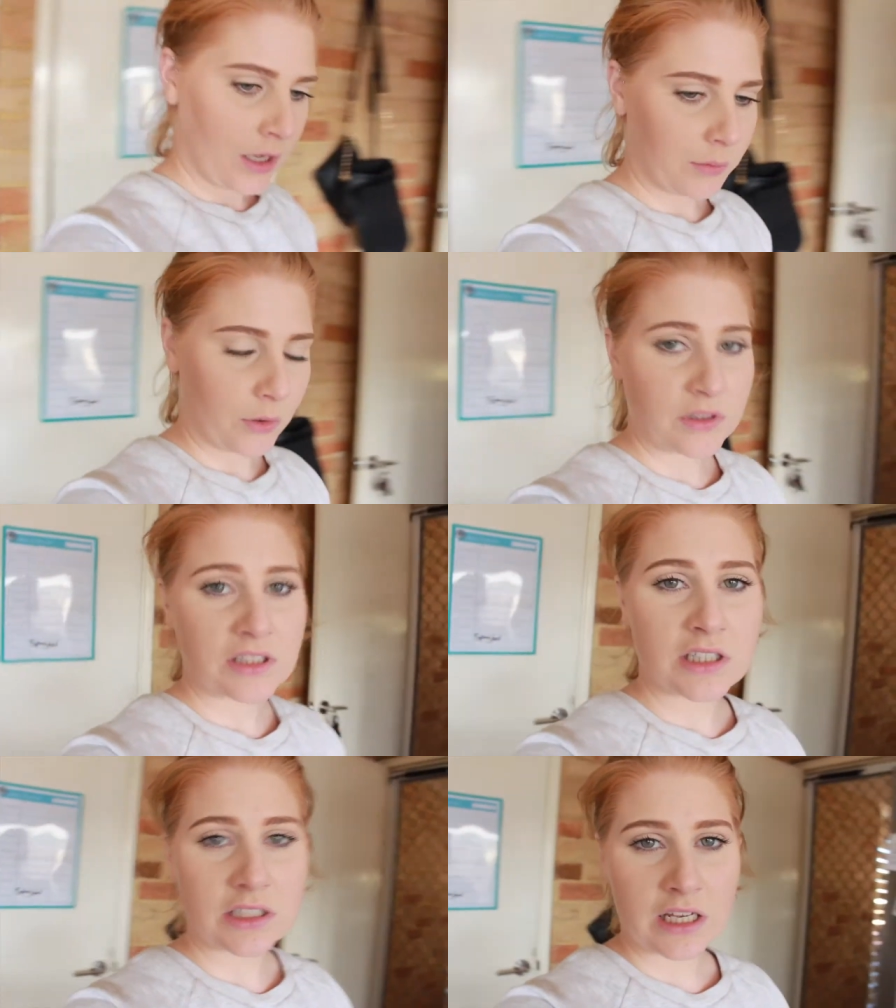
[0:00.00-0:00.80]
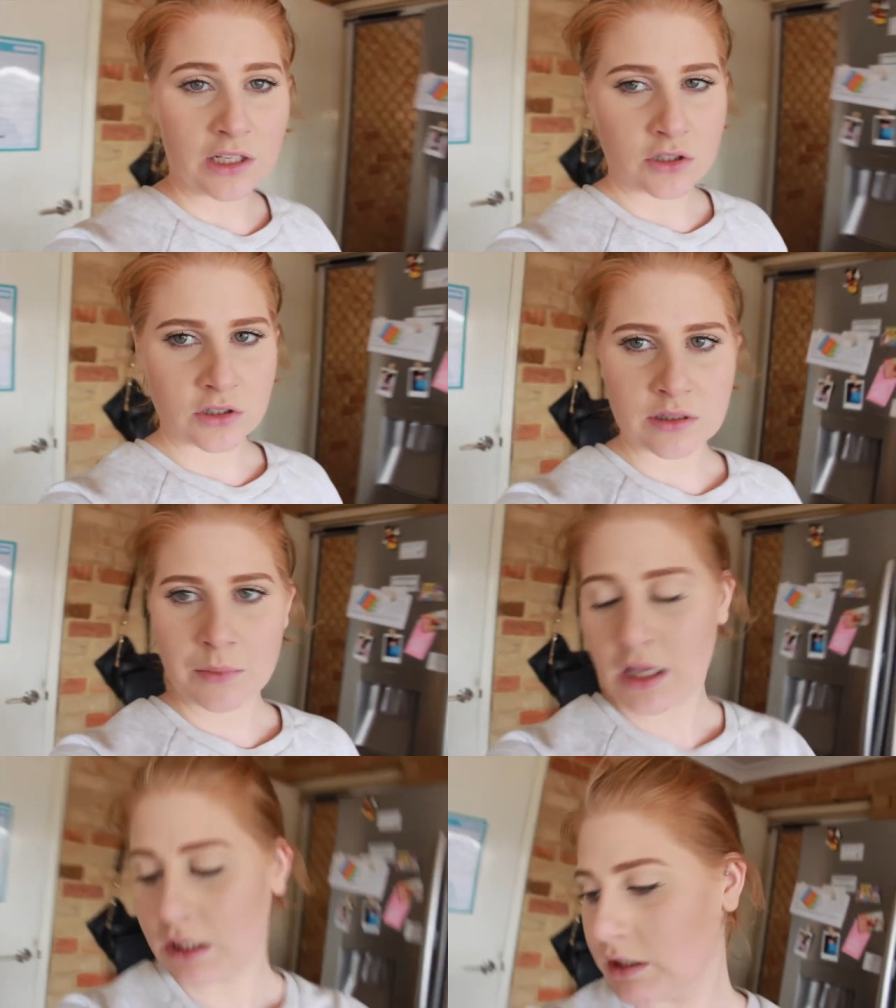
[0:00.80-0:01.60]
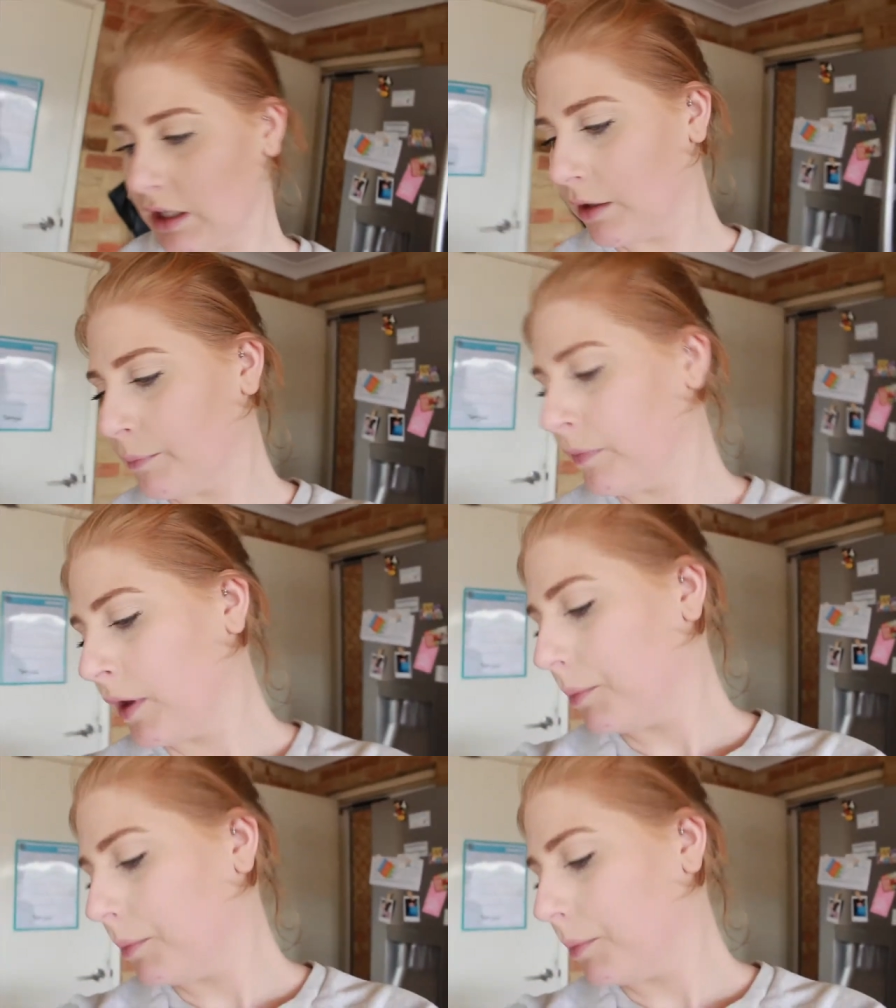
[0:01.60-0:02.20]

I'm going to sit down and do some editing,